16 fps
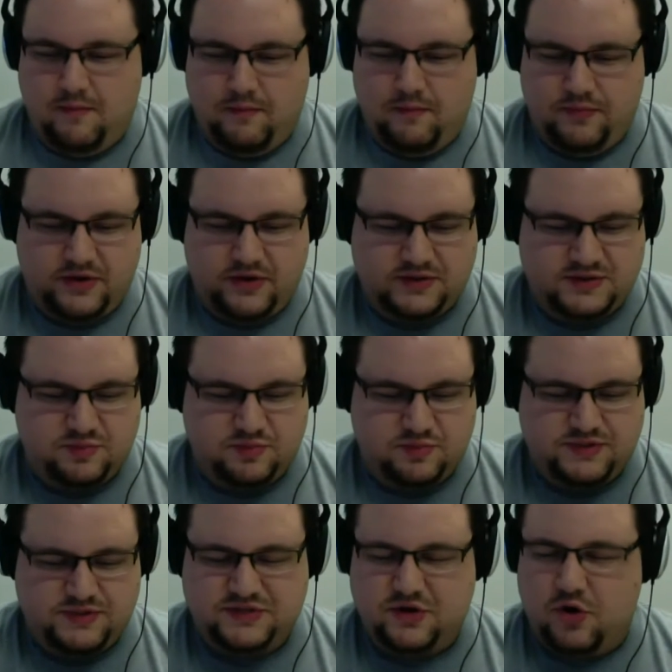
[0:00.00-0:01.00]
There's
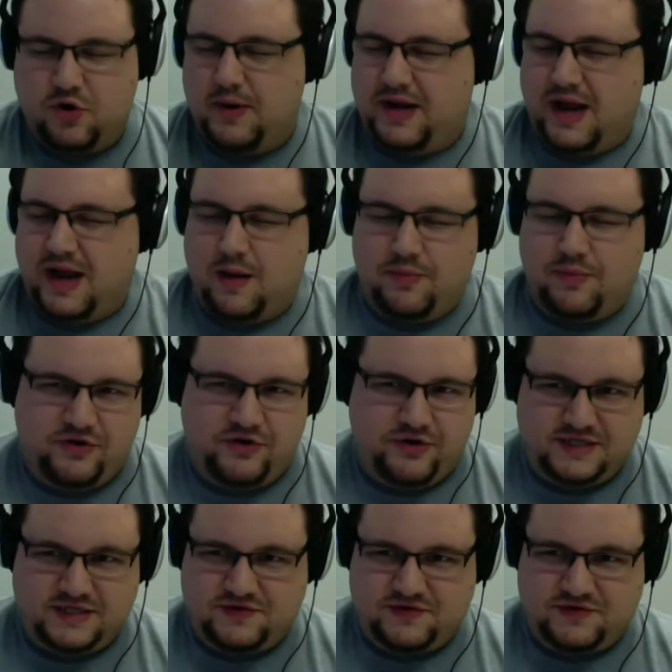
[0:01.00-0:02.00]
so many
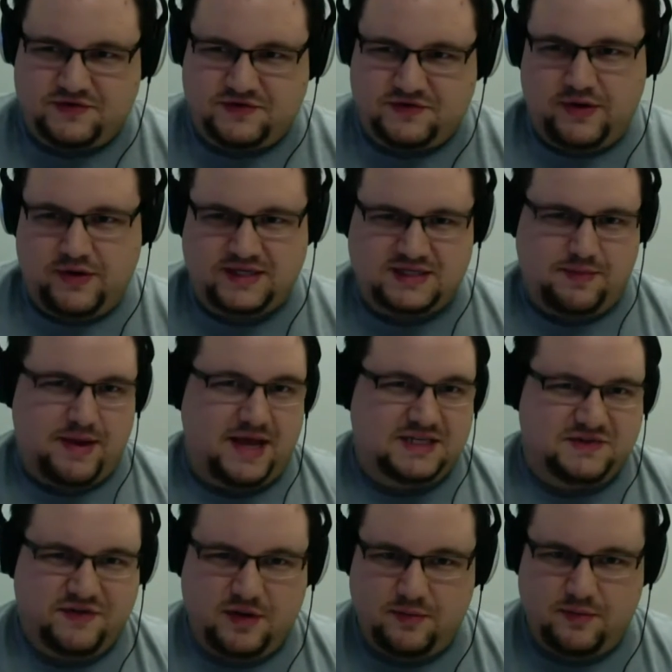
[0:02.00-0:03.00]
opportunities for employees to pass
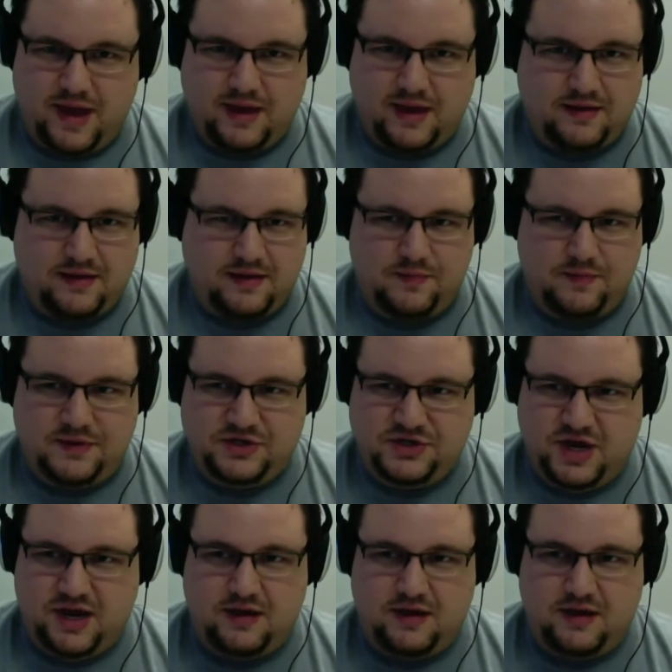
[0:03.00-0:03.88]
feedback up the chain,